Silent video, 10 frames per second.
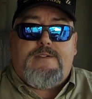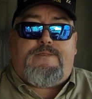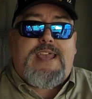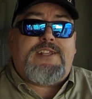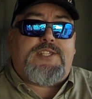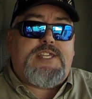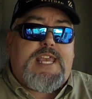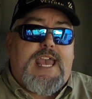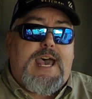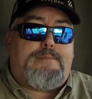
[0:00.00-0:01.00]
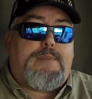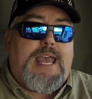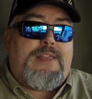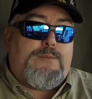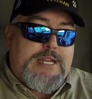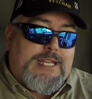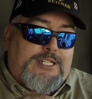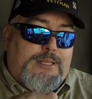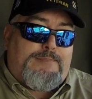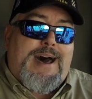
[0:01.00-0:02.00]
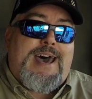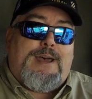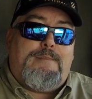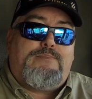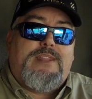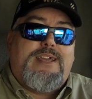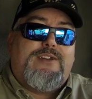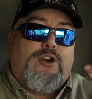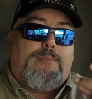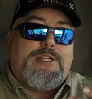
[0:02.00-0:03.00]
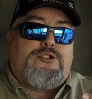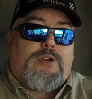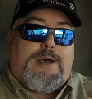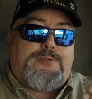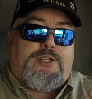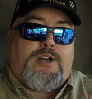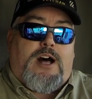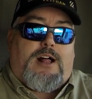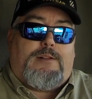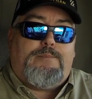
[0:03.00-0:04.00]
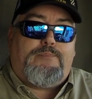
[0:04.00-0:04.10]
Fancy Gap, when you get to the bottom, normally drops a call.